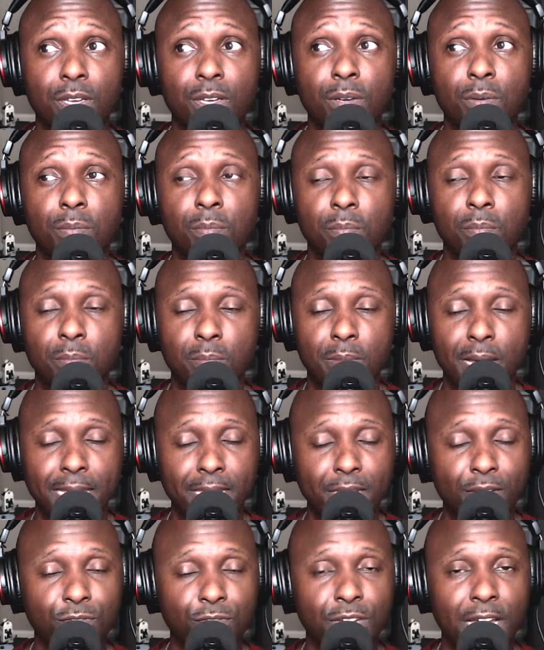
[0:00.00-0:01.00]

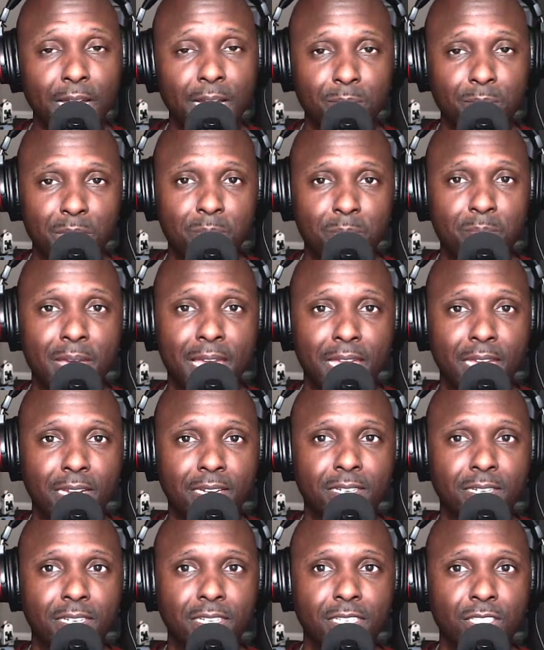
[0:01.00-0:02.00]
might have got me
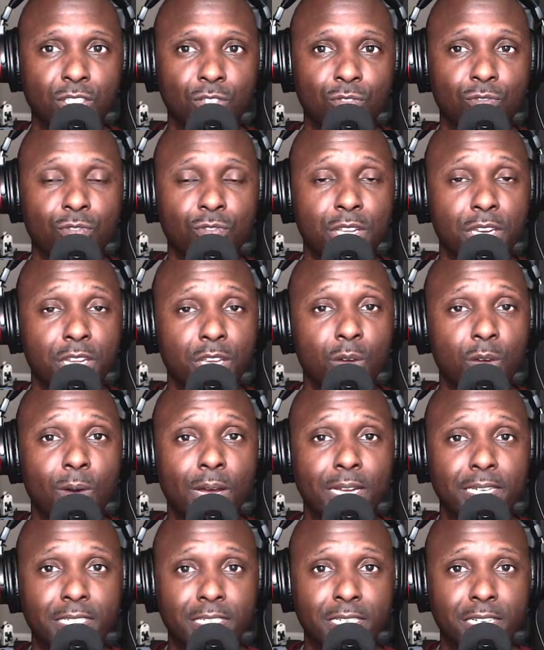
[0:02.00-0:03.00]
banned, is a video
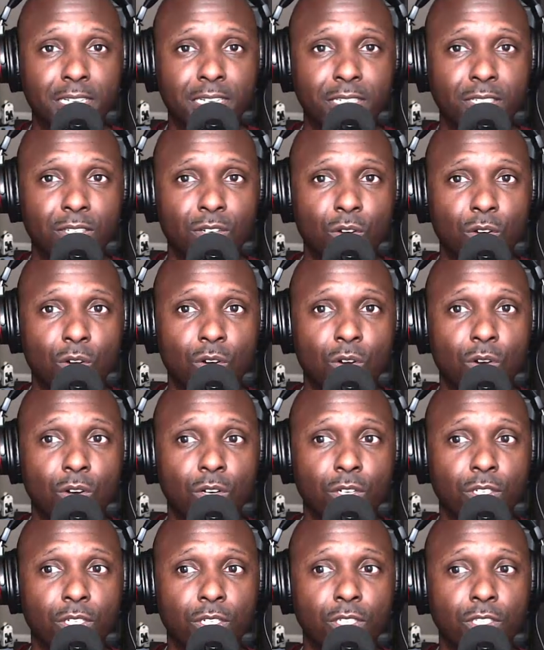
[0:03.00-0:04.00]
I did
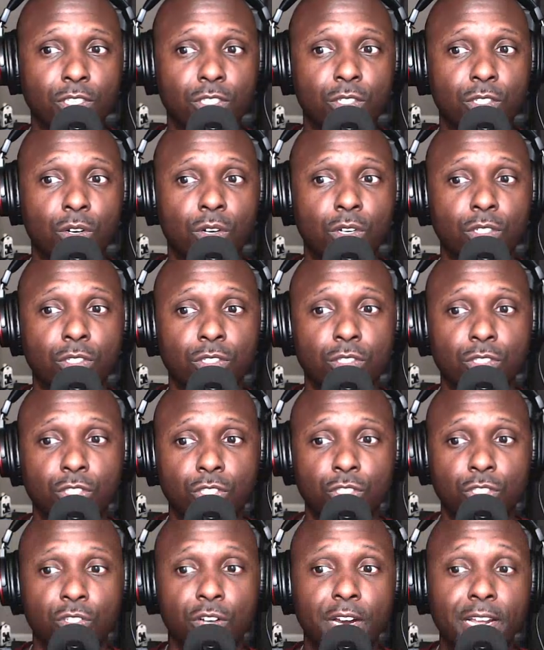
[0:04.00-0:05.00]
on
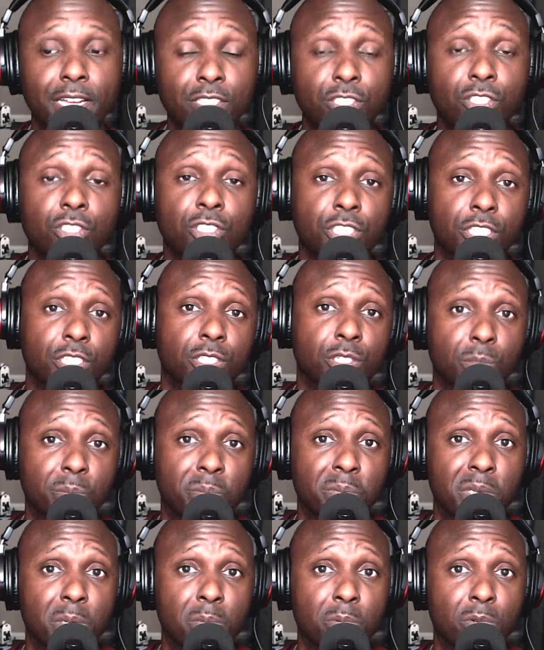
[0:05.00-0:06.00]
transgender
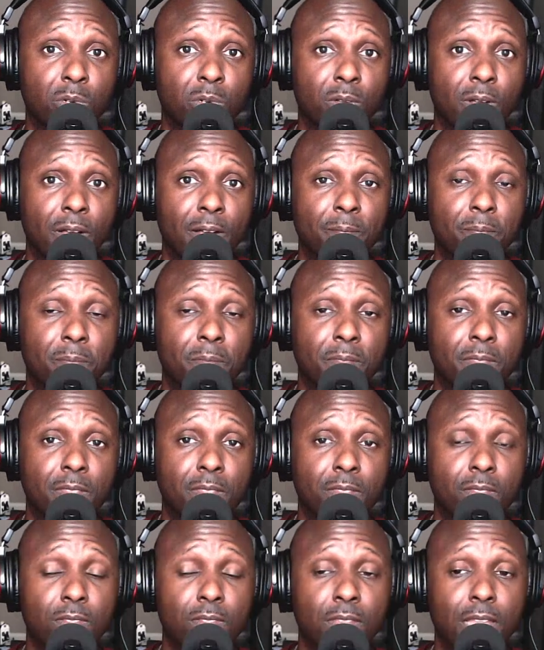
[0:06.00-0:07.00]
people.
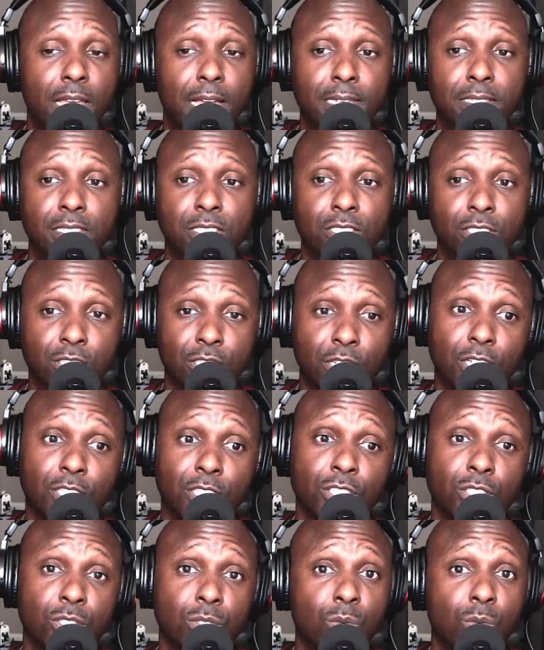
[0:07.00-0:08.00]
I
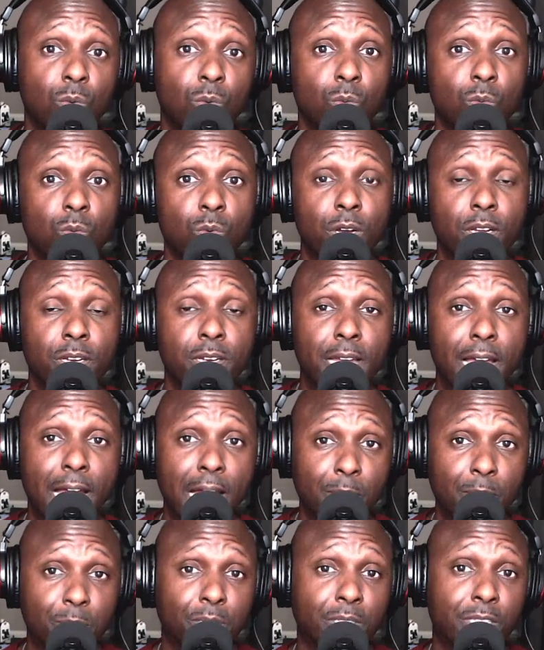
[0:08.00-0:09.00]
discussed what
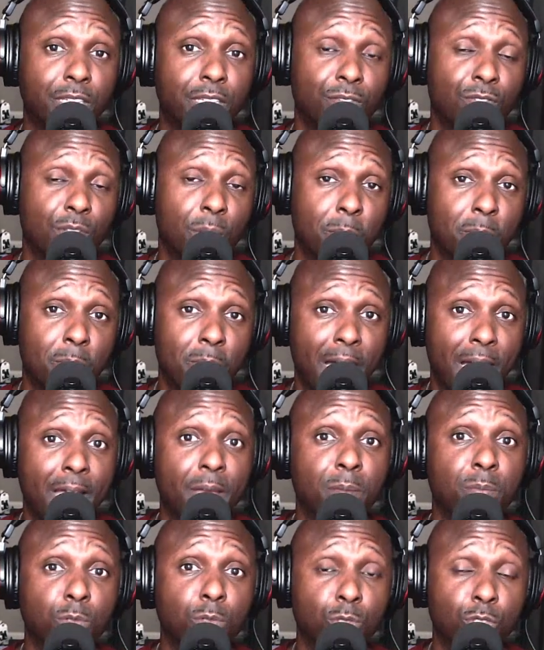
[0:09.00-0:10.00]
I believe the
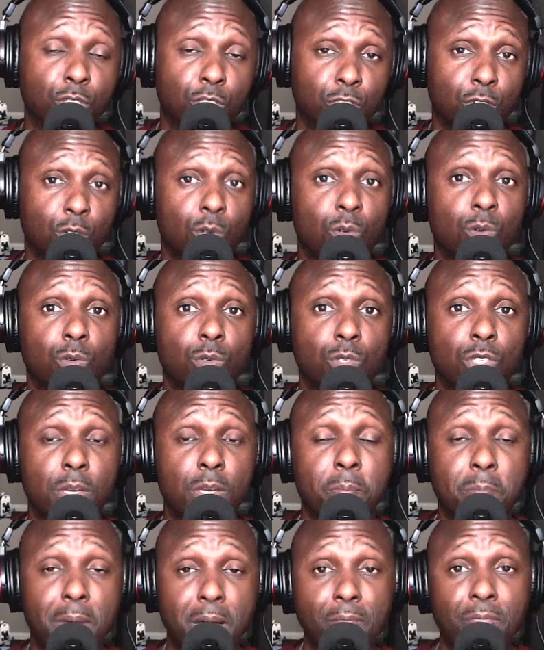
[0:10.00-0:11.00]
Bible shows
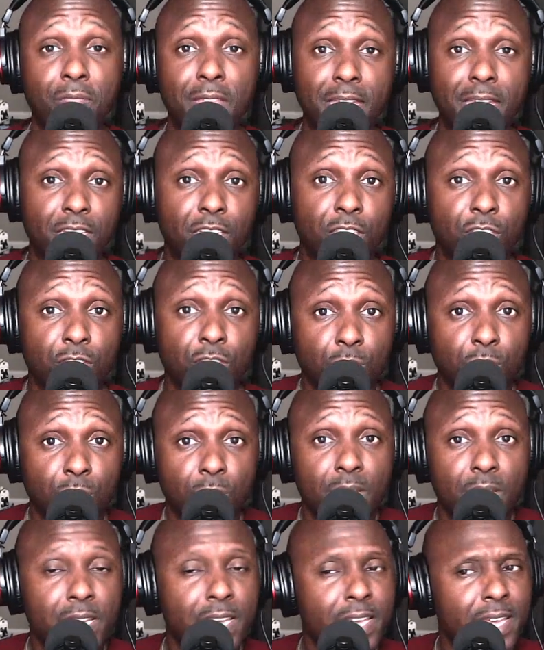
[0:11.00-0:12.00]
about that issue.
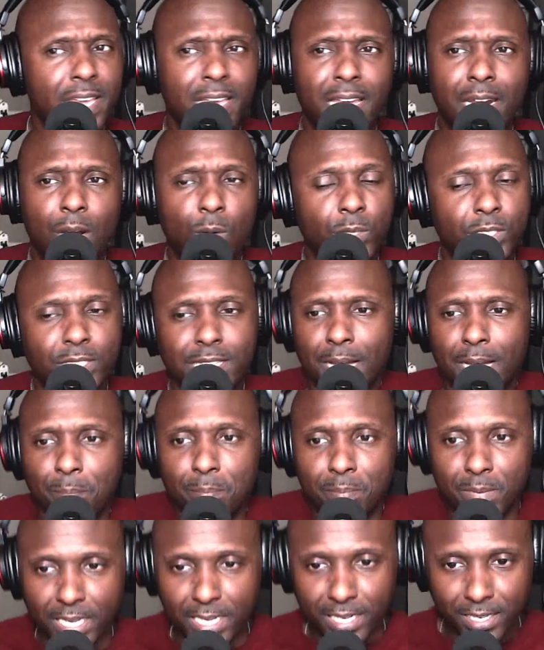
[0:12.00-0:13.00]
And I was not
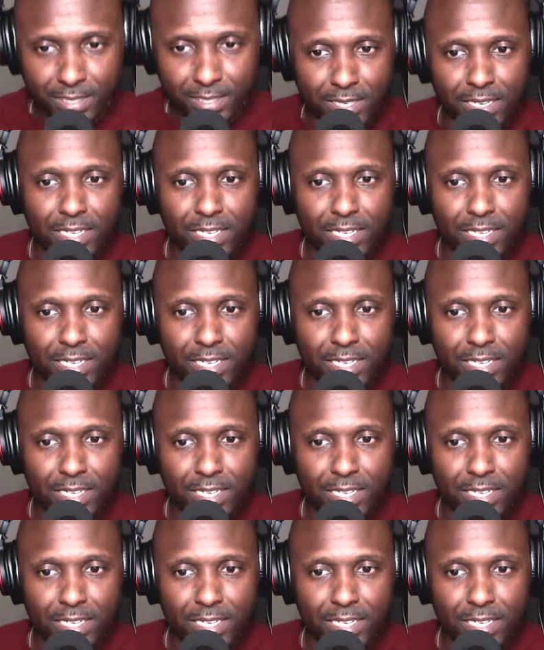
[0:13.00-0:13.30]
mean.